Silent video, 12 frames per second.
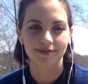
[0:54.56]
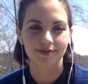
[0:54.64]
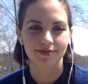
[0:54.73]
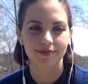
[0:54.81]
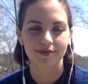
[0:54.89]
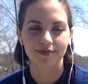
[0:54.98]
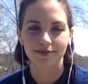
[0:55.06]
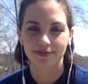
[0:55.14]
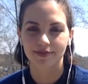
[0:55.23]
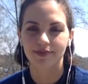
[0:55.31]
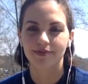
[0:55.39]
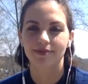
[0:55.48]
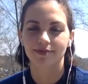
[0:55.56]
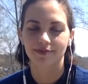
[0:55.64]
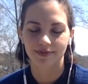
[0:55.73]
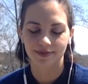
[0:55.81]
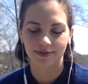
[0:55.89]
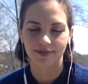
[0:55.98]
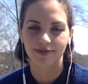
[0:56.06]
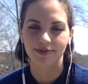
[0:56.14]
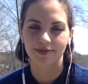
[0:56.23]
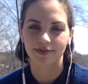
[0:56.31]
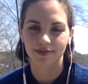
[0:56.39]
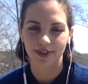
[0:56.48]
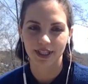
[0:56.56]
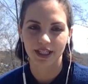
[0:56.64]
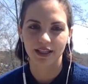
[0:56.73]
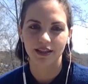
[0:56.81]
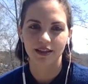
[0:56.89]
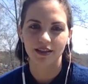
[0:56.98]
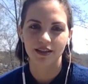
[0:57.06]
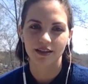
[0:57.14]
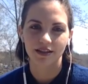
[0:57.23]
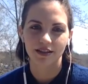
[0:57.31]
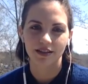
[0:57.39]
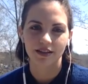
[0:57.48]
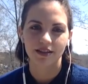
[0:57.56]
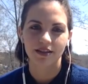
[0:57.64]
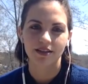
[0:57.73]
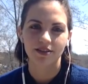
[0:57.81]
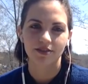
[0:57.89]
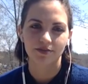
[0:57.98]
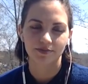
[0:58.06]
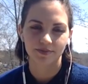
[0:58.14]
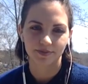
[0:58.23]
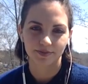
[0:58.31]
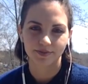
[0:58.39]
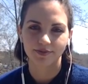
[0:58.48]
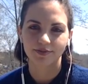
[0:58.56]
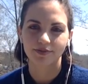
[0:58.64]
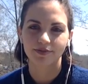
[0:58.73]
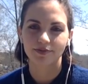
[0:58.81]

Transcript: [no speech]